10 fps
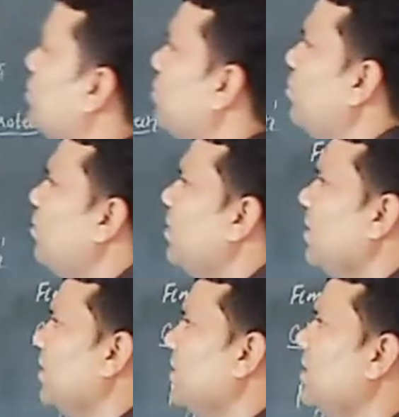So
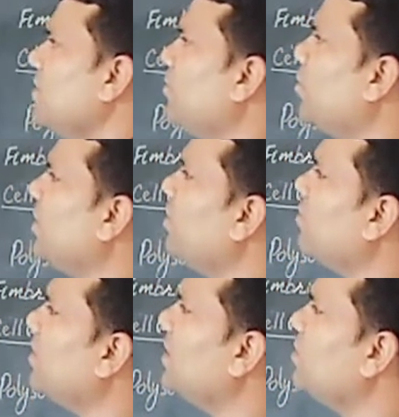this body
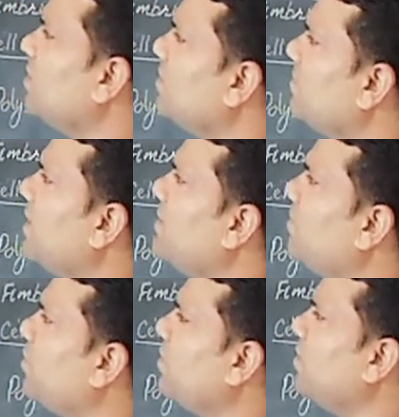organization is very
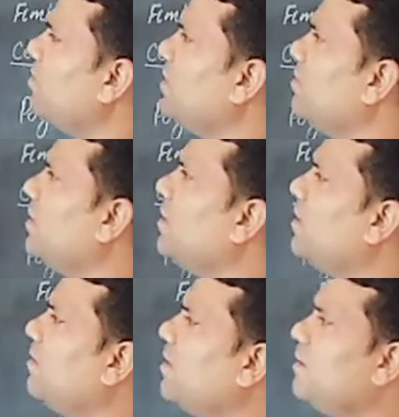important on the
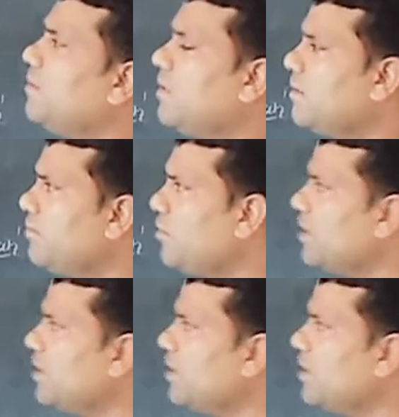for